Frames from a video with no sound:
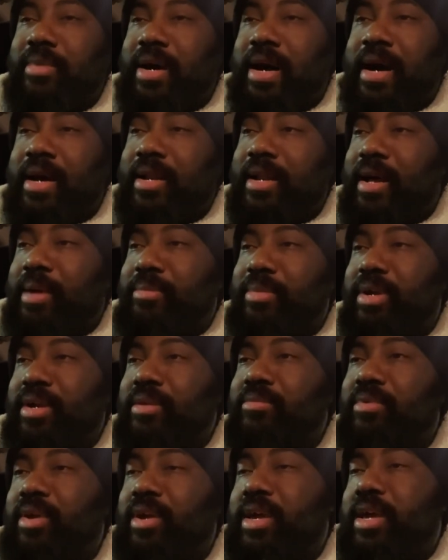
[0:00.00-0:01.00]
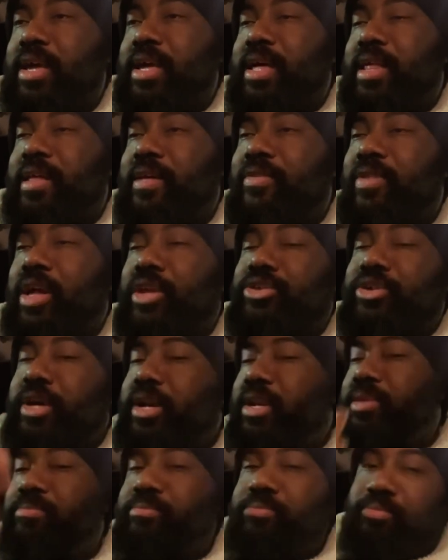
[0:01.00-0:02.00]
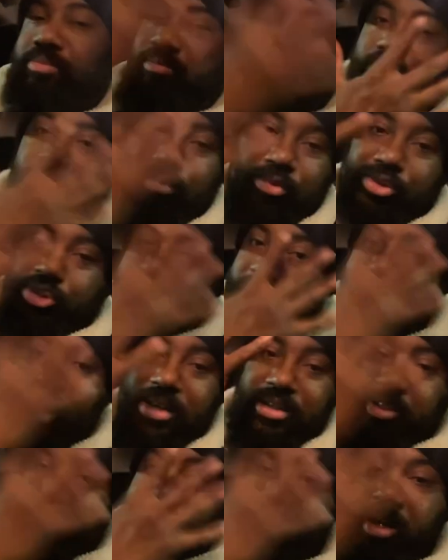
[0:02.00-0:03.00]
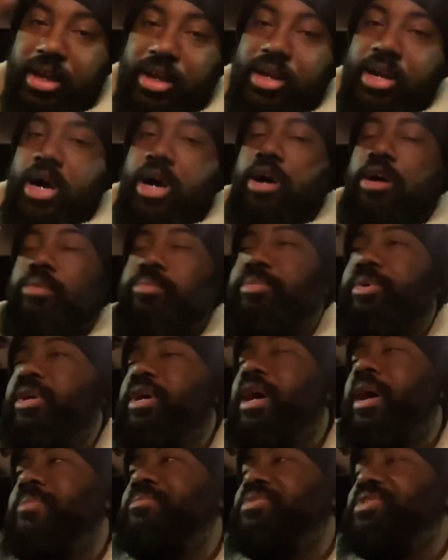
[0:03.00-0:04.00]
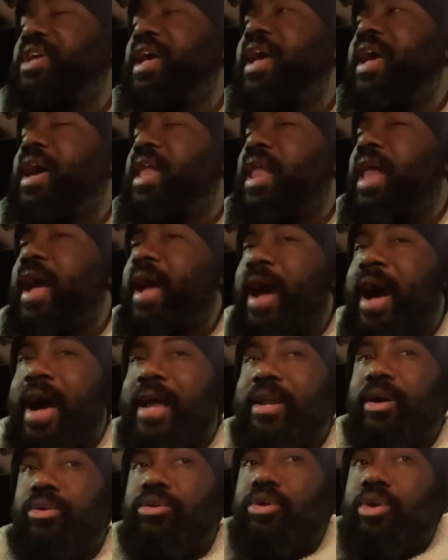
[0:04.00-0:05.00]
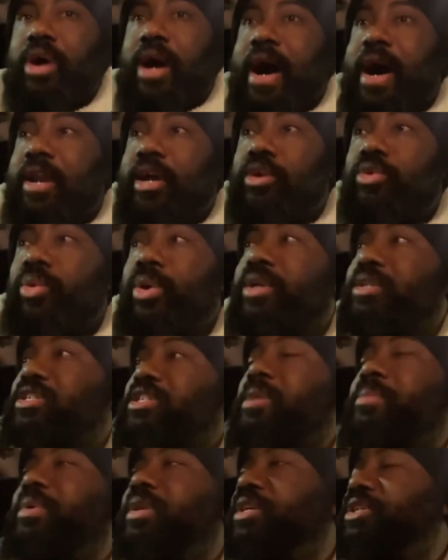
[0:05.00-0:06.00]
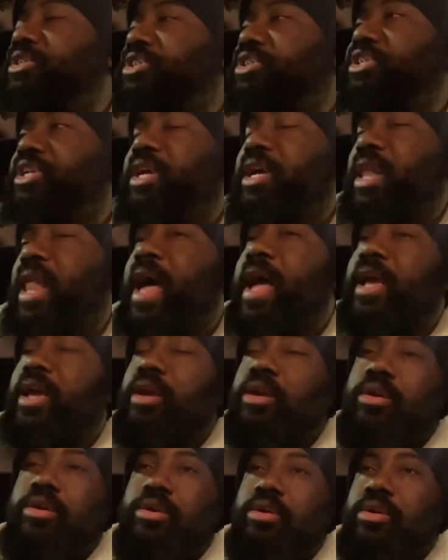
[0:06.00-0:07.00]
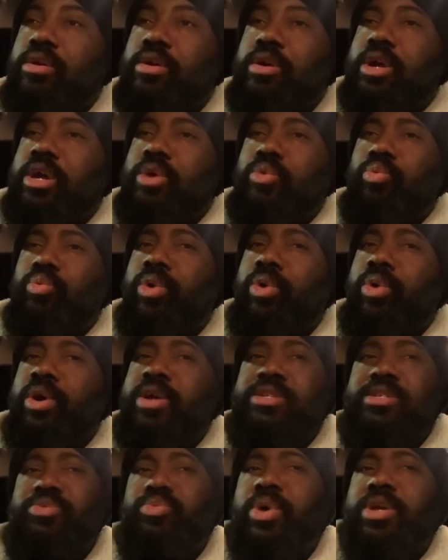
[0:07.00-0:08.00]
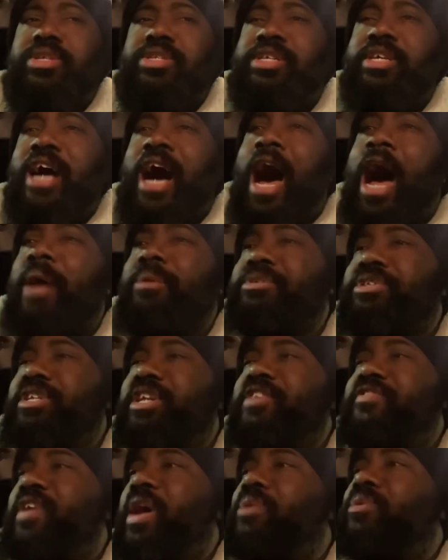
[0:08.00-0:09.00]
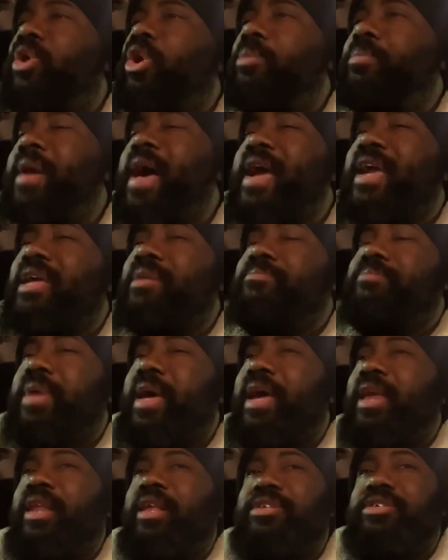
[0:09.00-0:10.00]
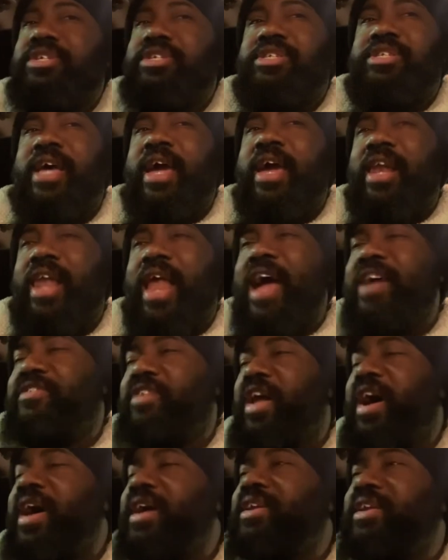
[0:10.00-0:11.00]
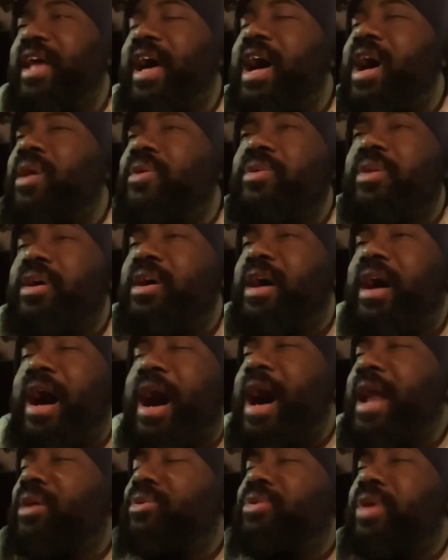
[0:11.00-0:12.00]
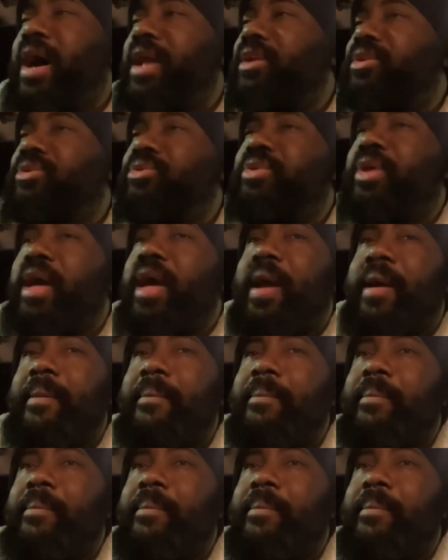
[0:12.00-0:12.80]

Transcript: I mean, and I'm not trying to John Cena y'all, but I'm saying, like, I don't know how to quit some of this shit. Like, what's the option if I roll back in bed to just take Lifeline down? I don't know how to do that.